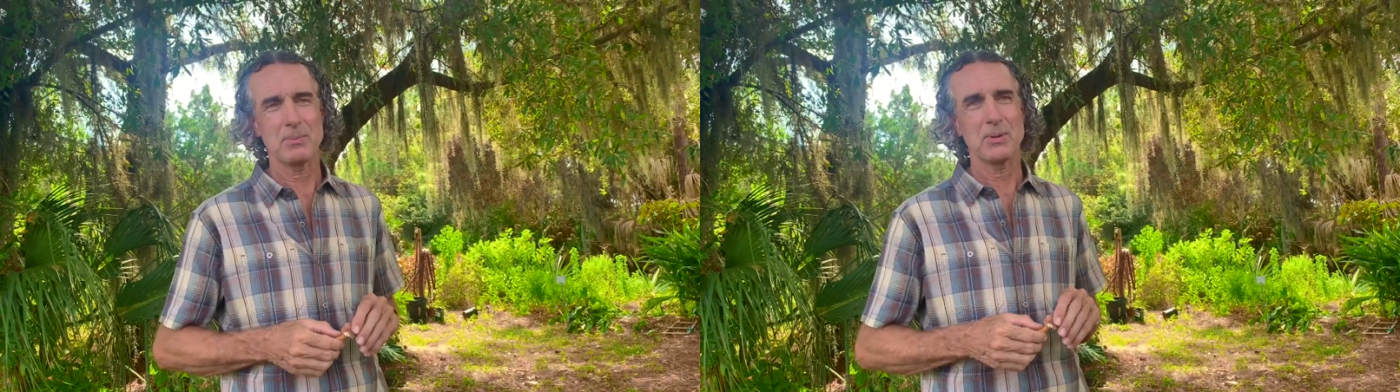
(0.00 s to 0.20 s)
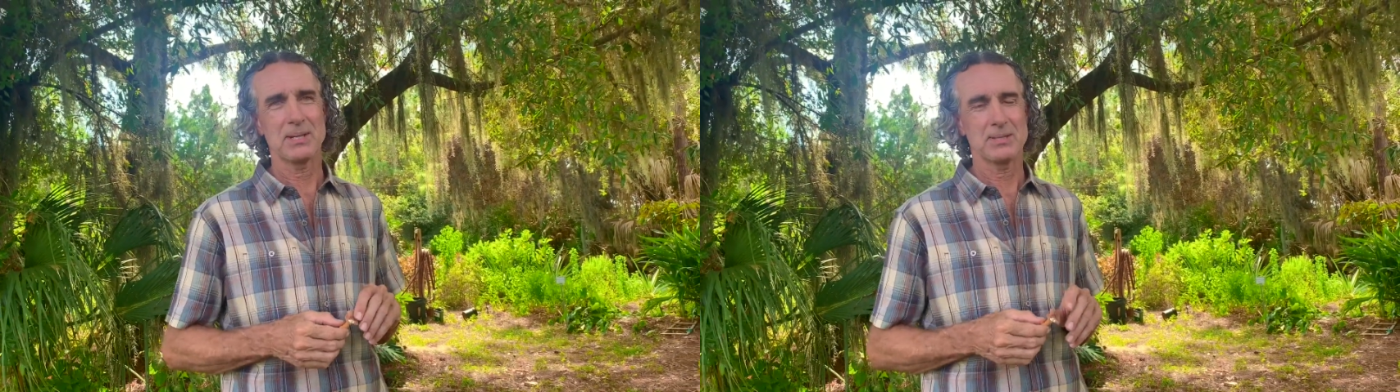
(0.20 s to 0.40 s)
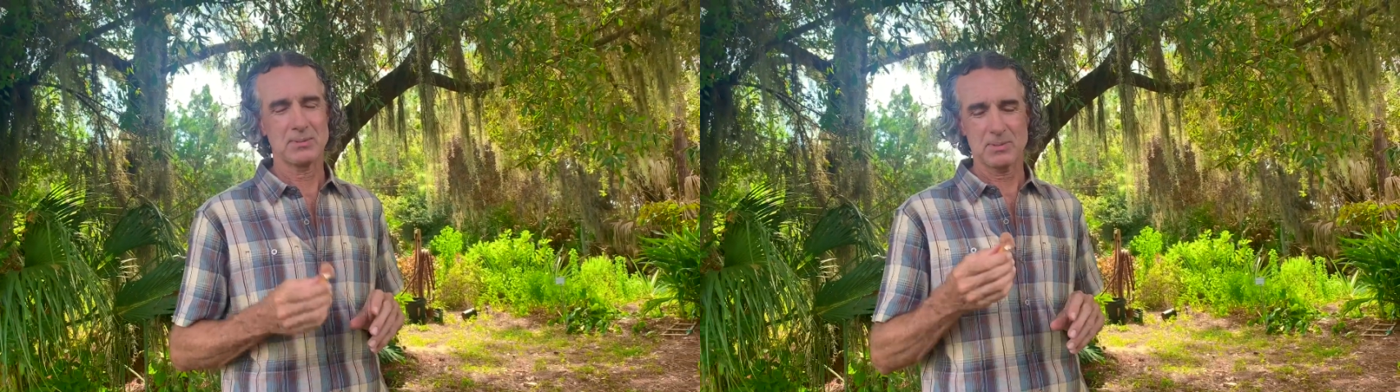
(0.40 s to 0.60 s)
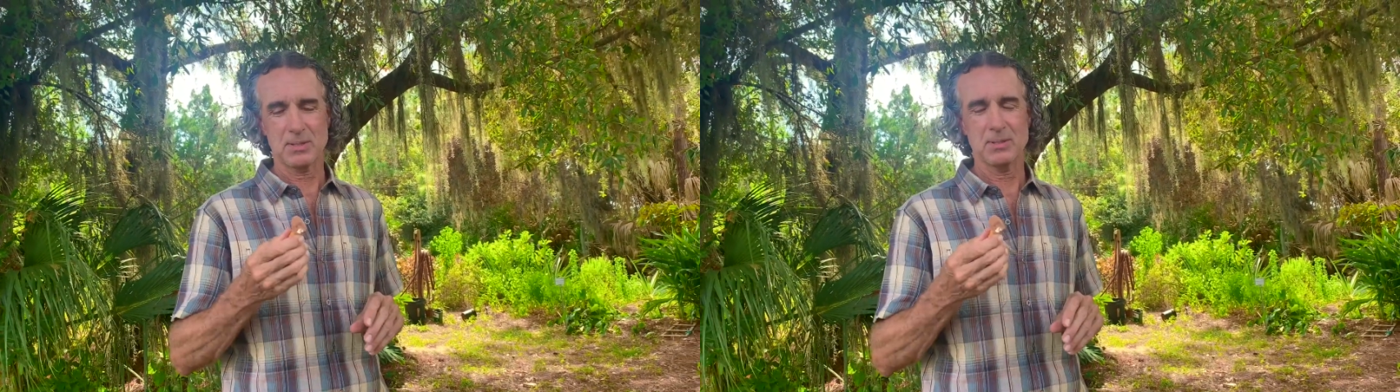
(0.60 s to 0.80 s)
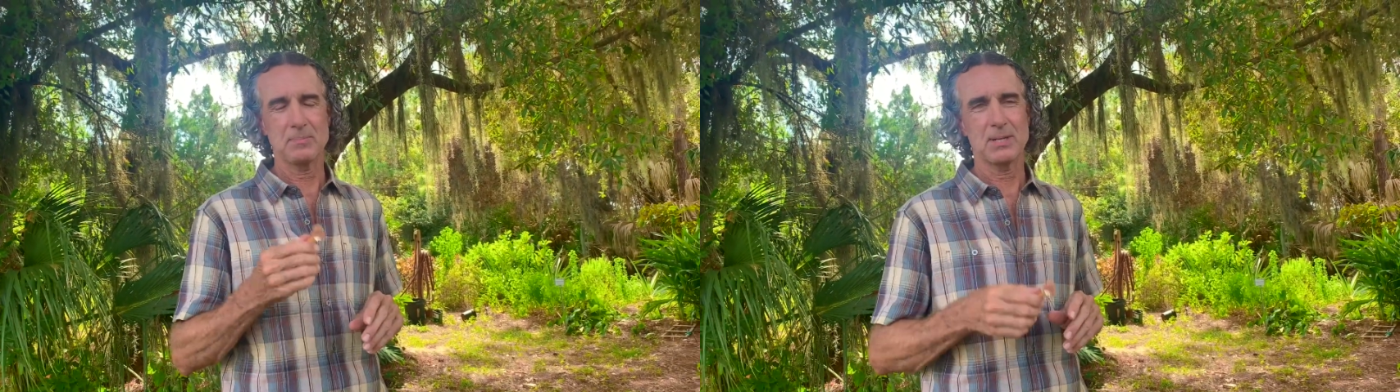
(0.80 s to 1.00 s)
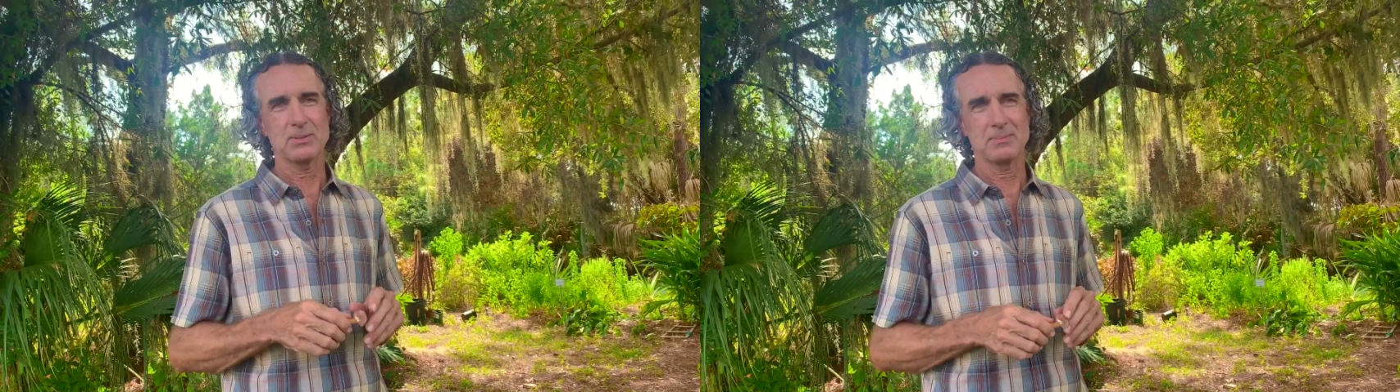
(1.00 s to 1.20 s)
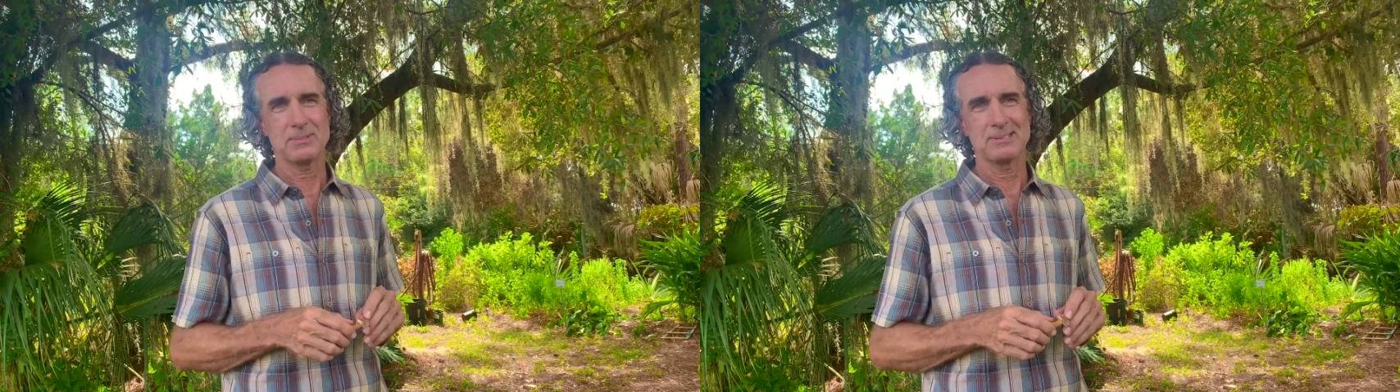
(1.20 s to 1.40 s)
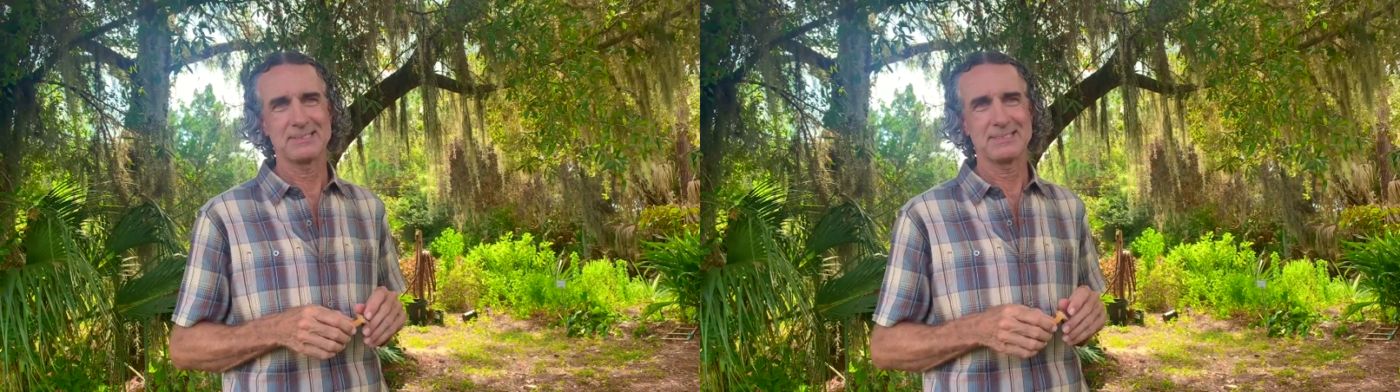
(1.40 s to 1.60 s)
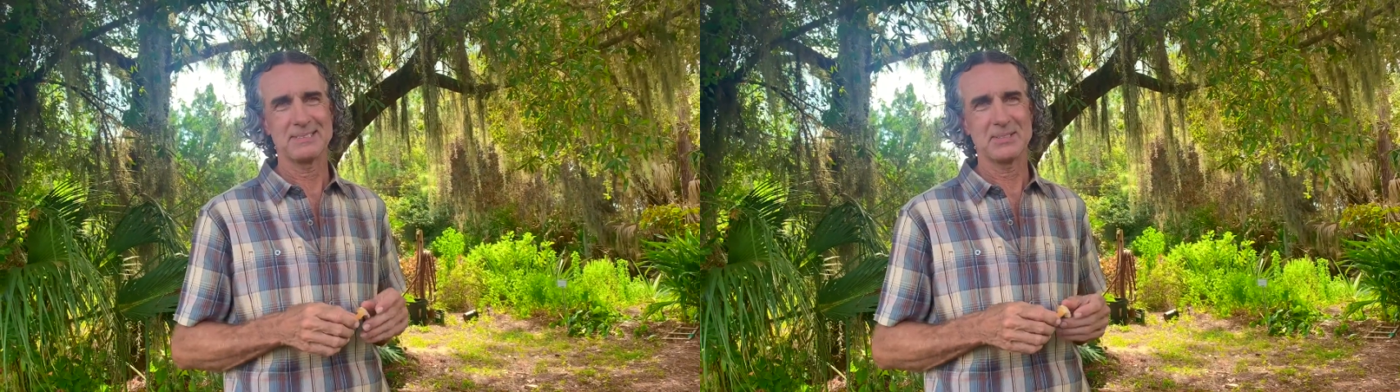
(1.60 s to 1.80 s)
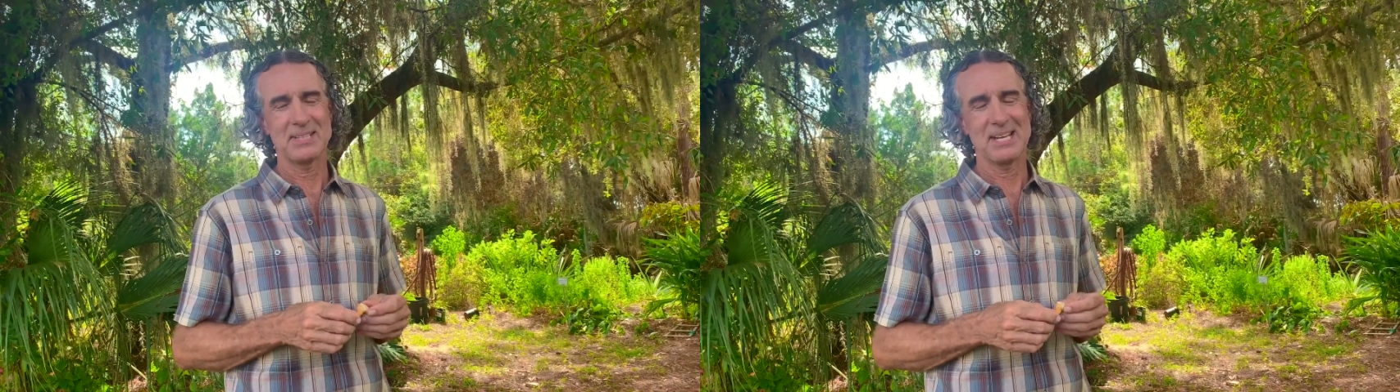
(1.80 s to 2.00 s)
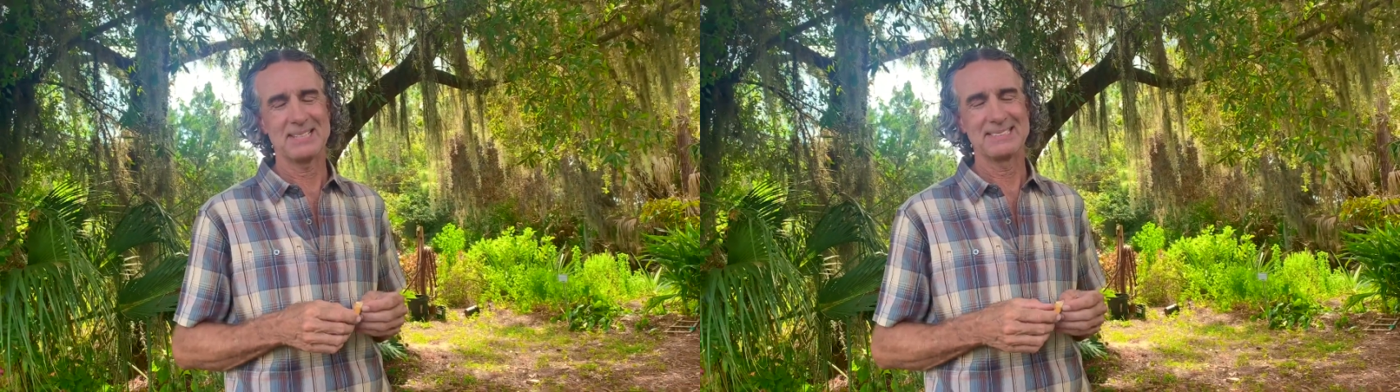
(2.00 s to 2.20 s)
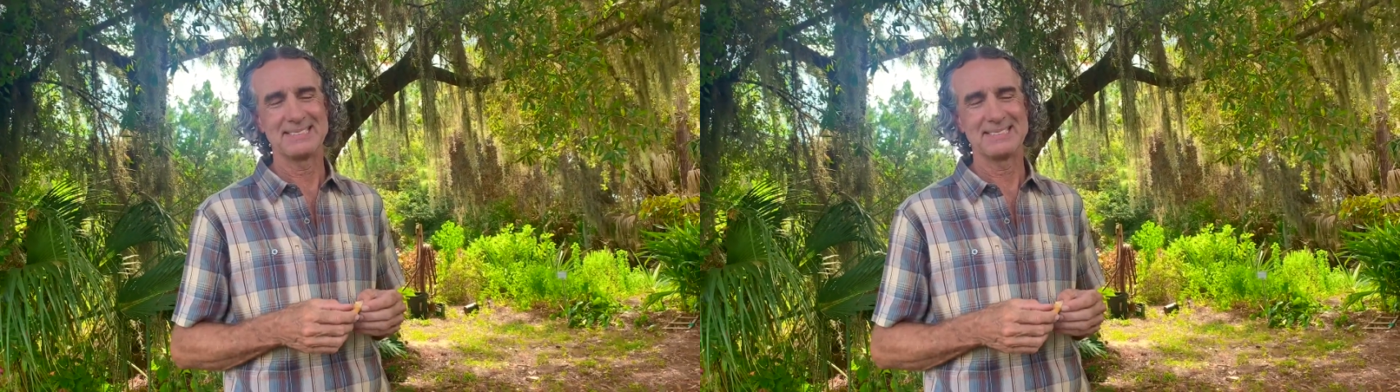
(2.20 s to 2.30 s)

organisms other than mushrooms. So, yeah.